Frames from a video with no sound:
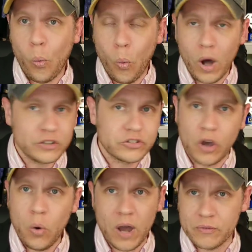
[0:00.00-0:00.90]

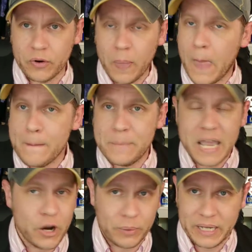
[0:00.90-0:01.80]
whatsoever,
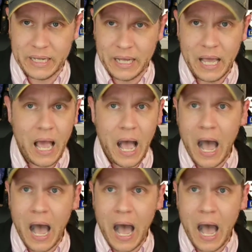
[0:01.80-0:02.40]
period.